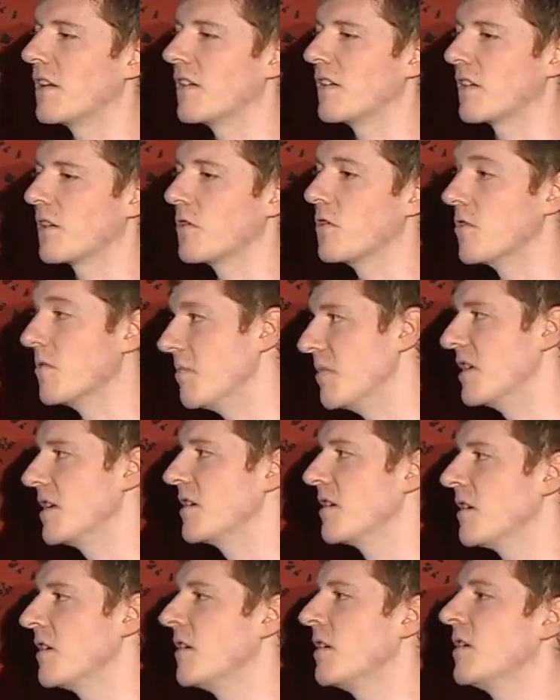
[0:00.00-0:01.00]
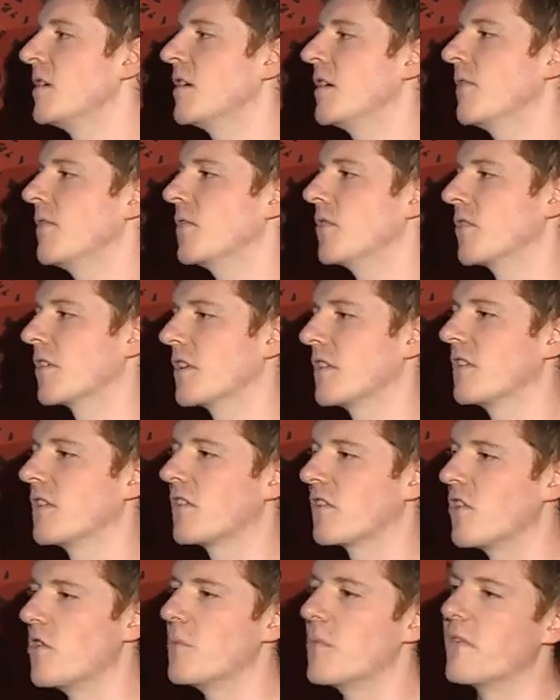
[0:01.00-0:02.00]
as it could be if you look at the
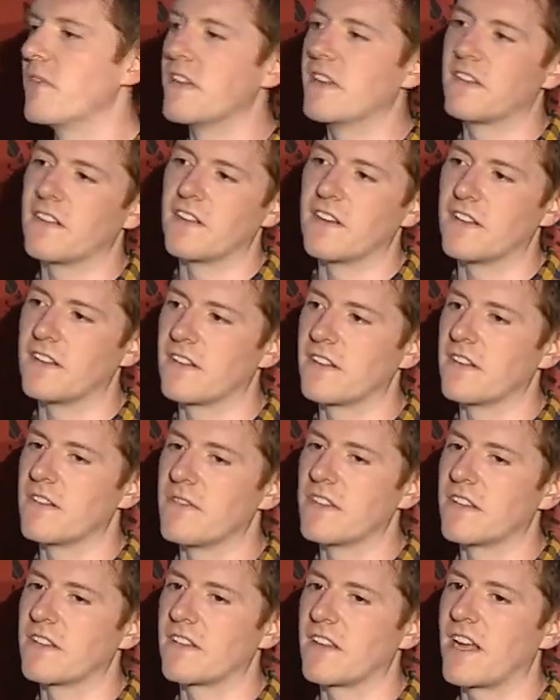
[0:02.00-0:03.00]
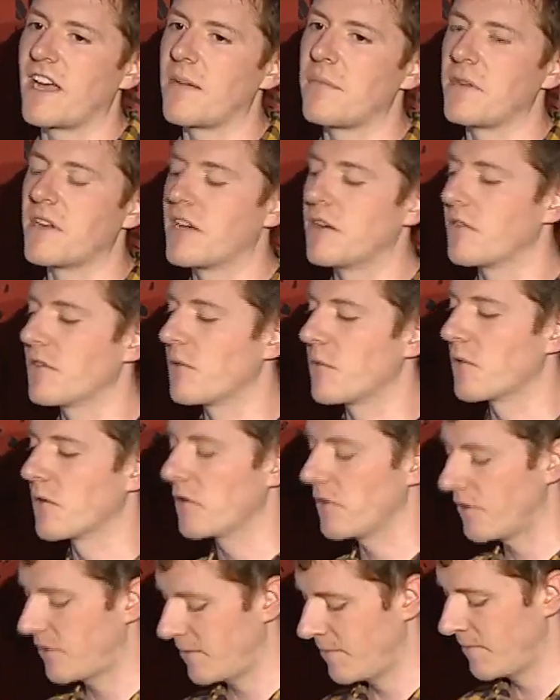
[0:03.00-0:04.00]
scope of incidents and events that happen out in the
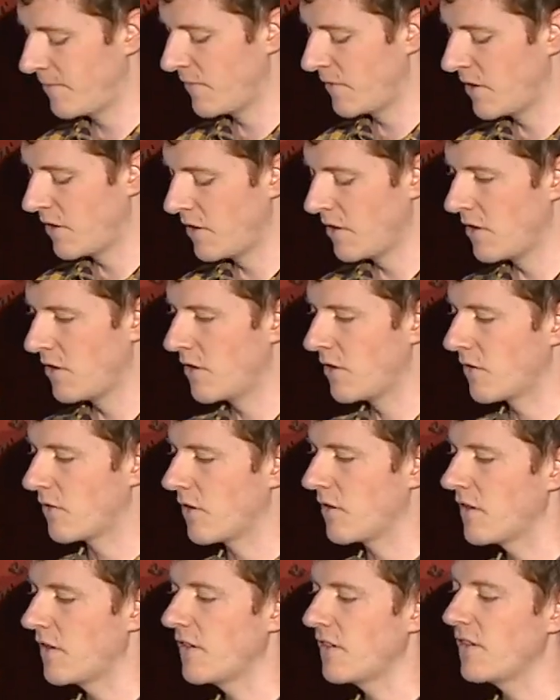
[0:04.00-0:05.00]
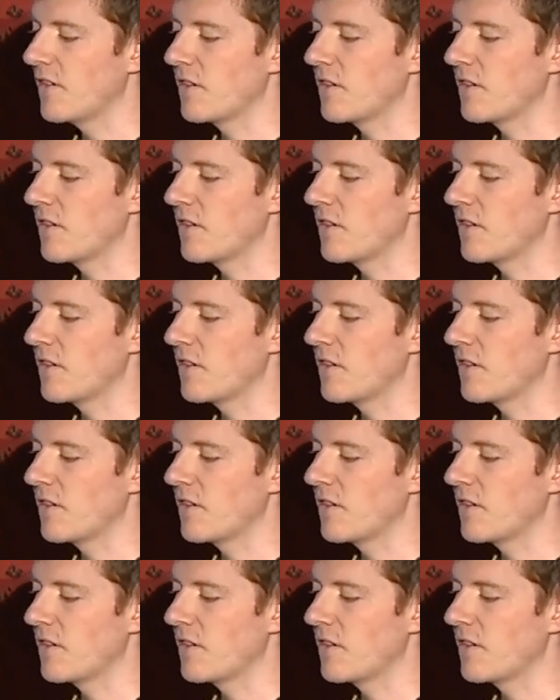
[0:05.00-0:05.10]
world. So this